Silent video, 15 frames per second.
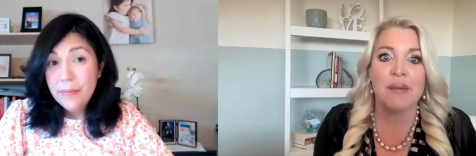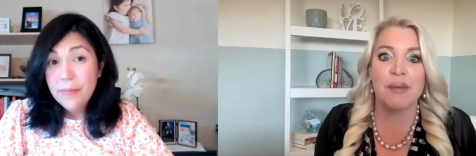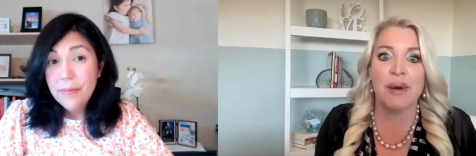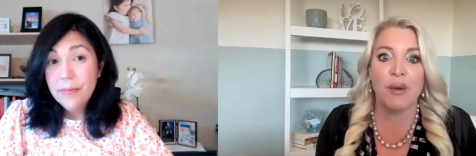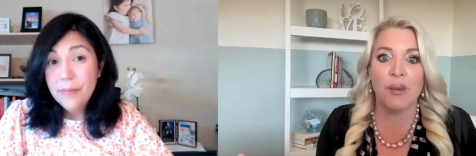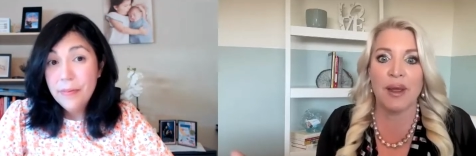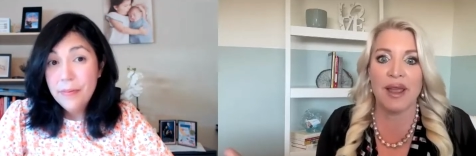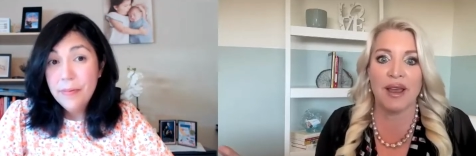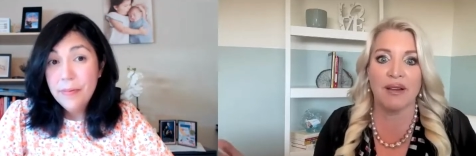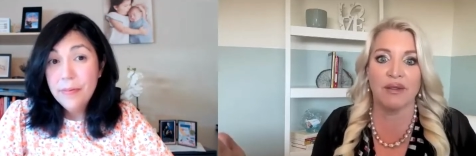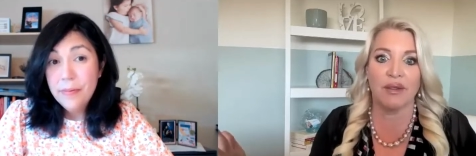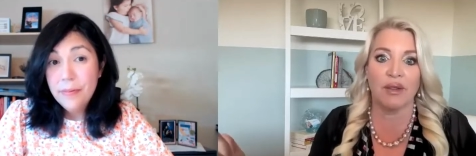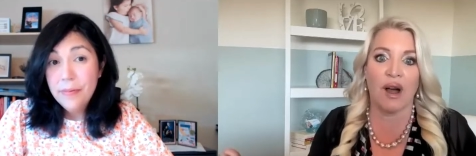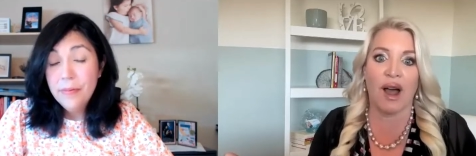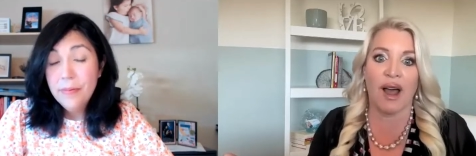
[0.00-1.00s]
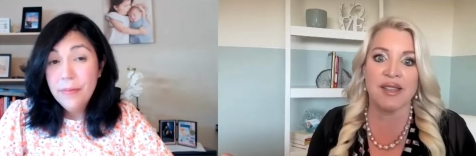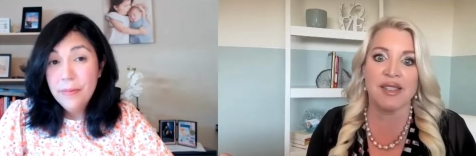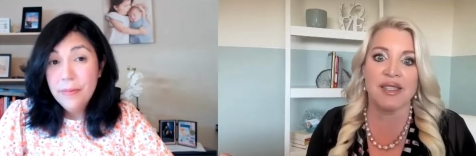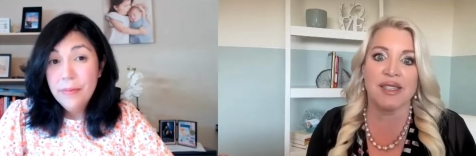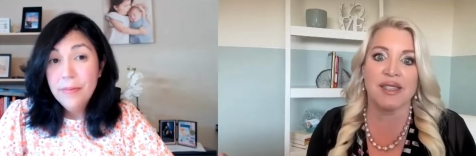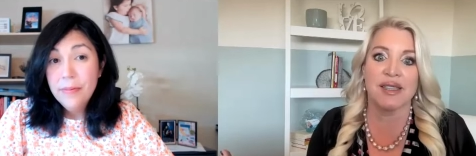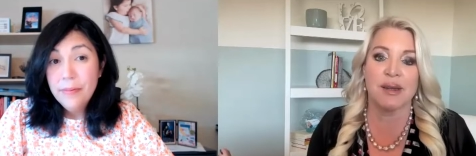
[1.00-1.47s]
Speaker 1: but we have
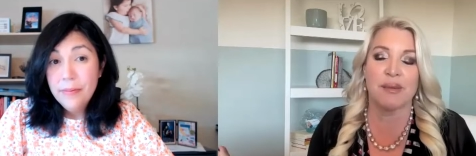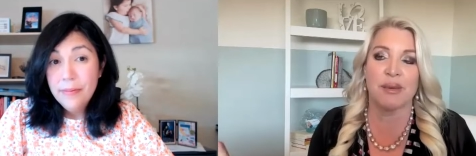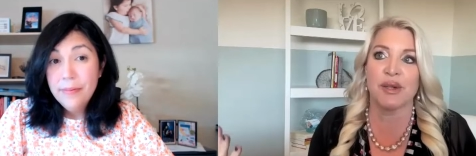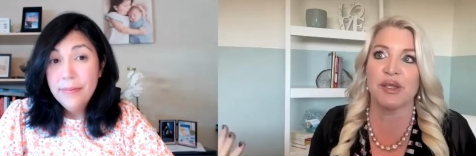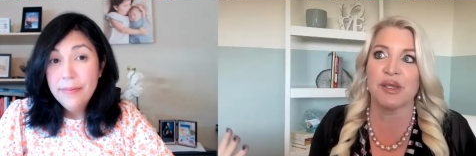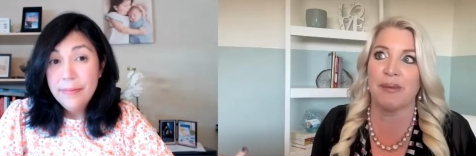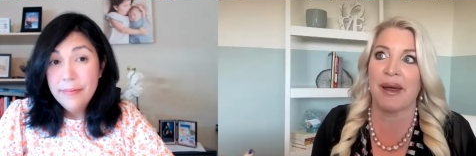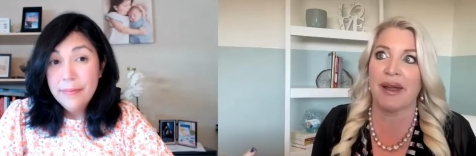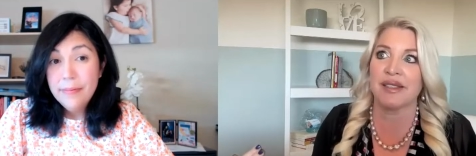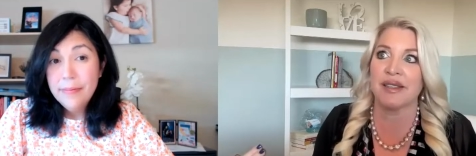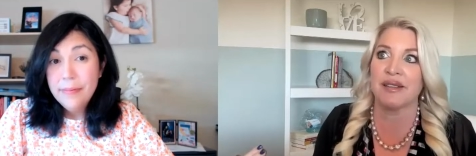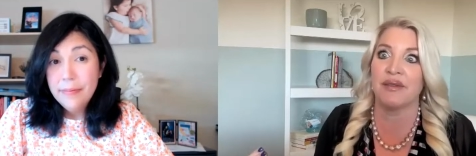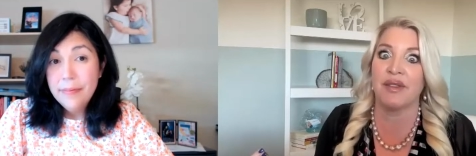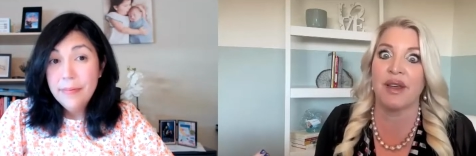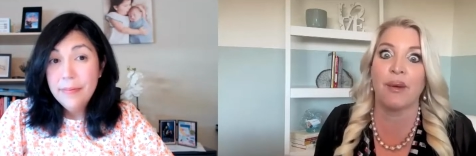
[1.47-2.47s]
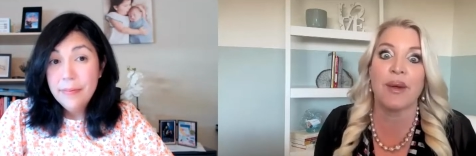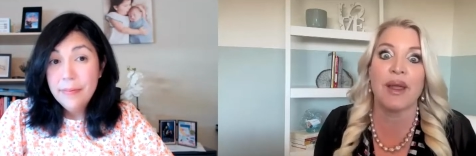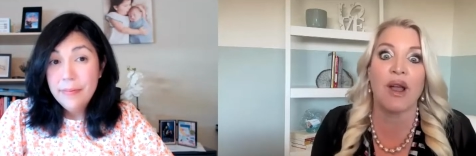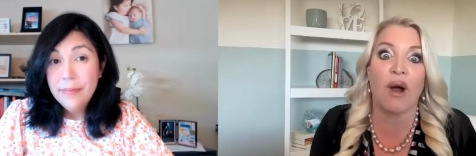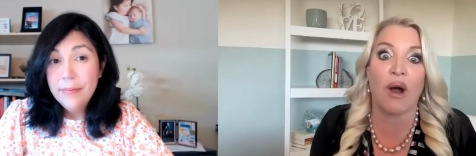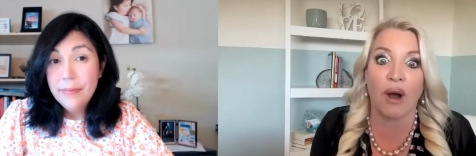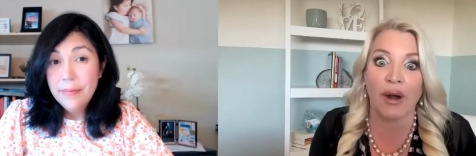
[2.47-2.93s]
lost the perspective that
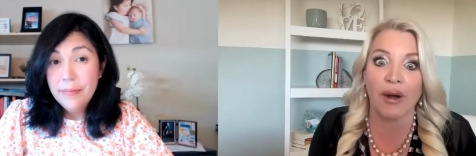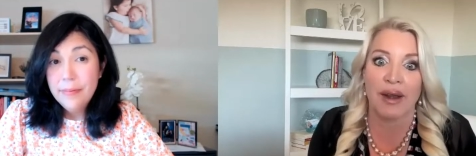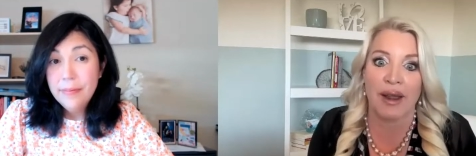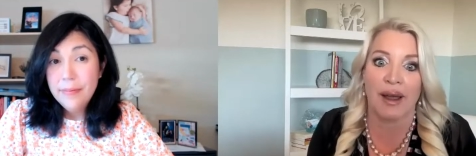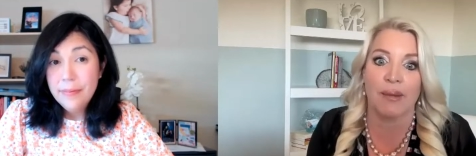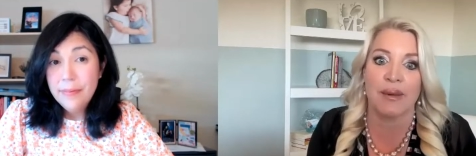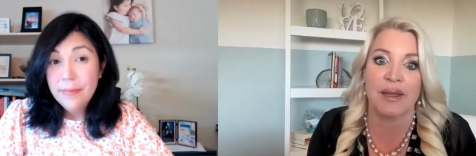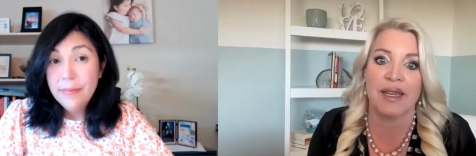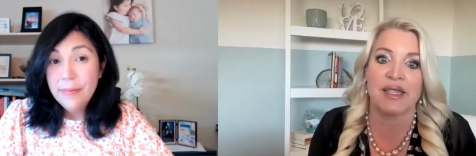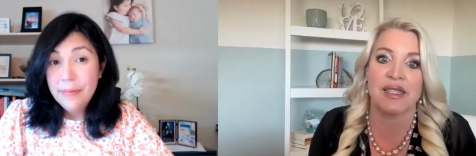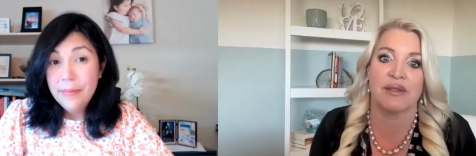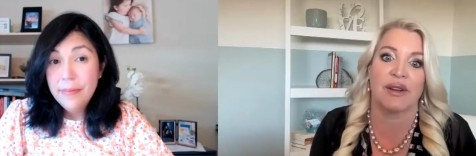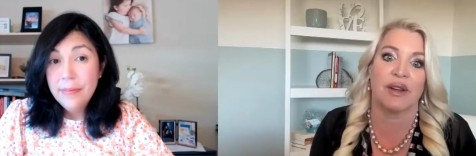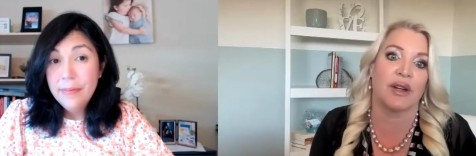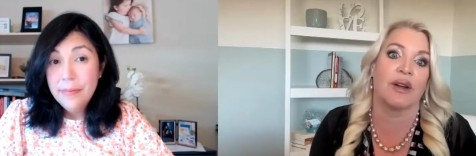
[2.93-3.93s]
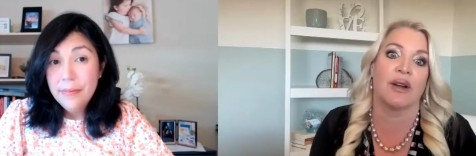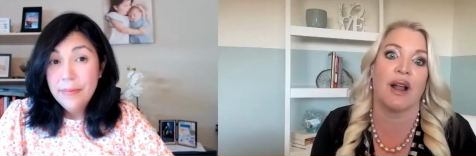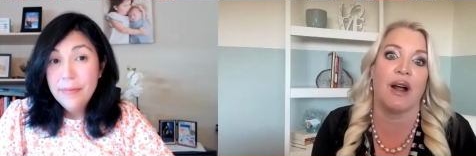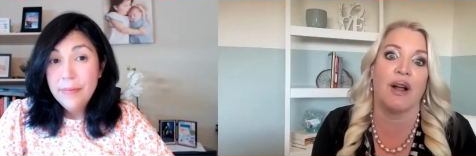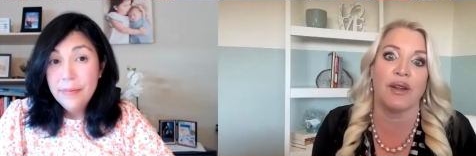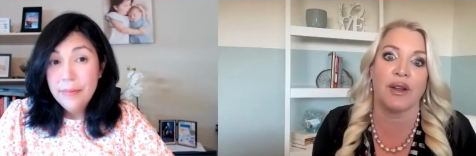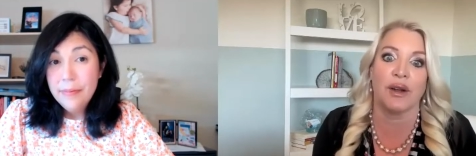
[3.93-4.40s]
we are now because of our current
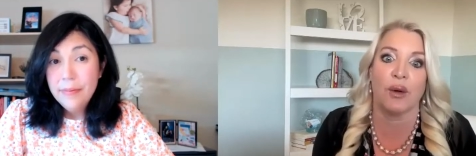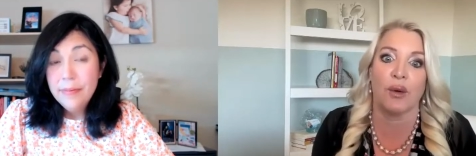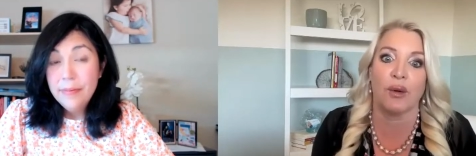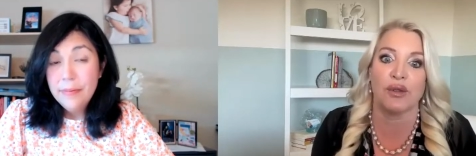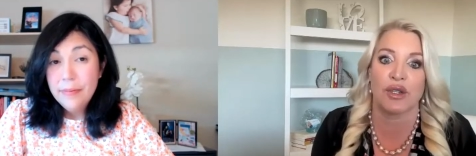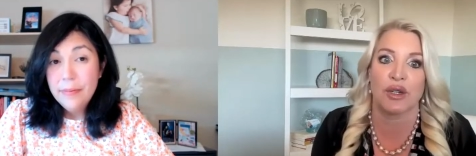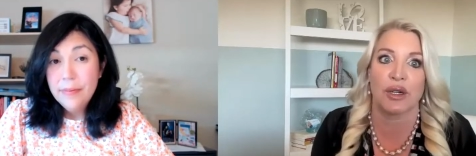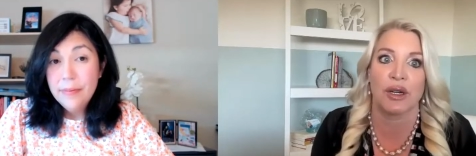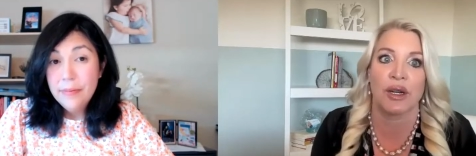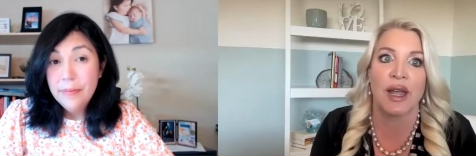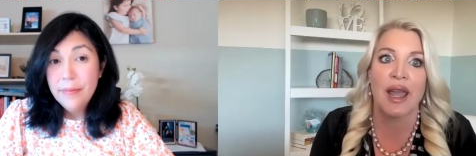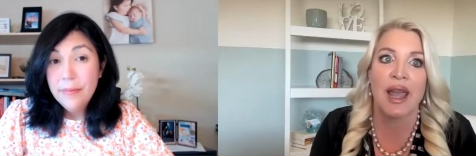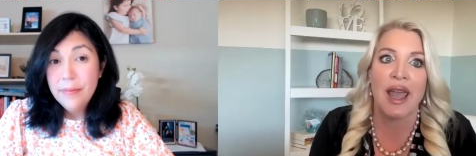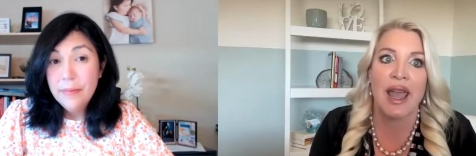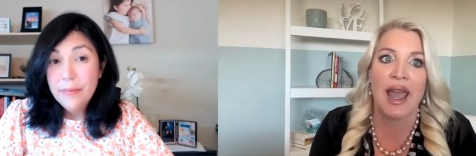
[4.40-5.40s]
healthcare culture